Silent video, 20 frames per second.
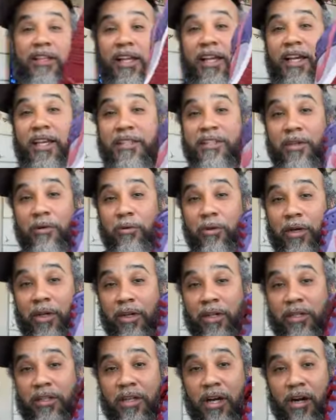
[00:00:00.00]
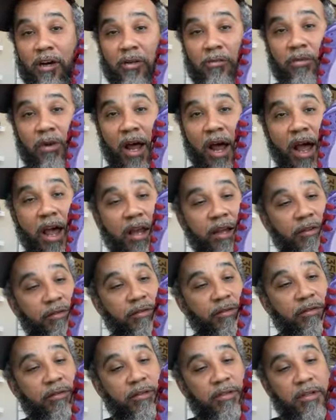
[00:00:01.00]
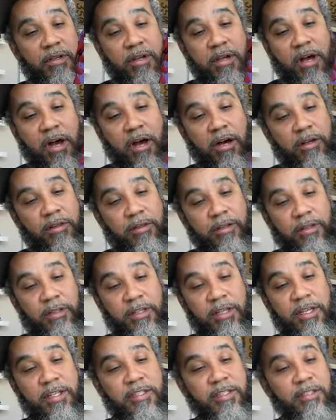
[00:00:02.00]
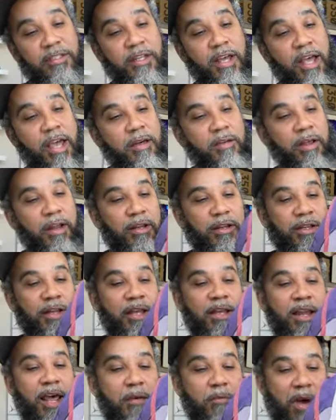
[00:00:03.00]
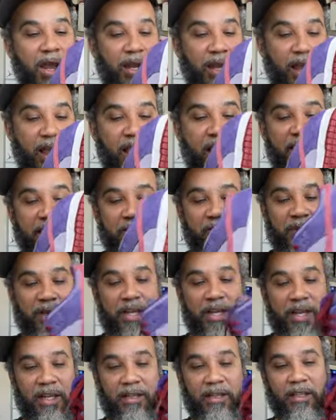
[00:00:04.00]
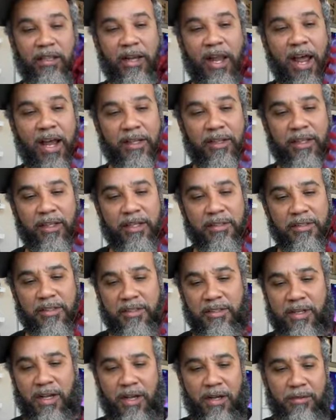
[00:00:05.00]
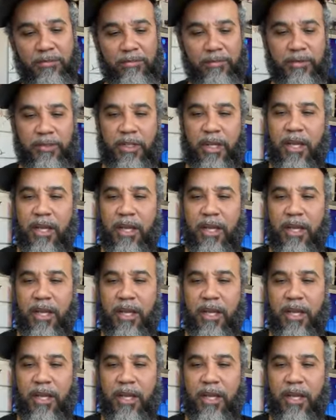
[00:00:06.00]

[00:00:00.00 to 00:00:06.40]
these are really dope. Like, this damn didn't they make a SB that looked like this or something?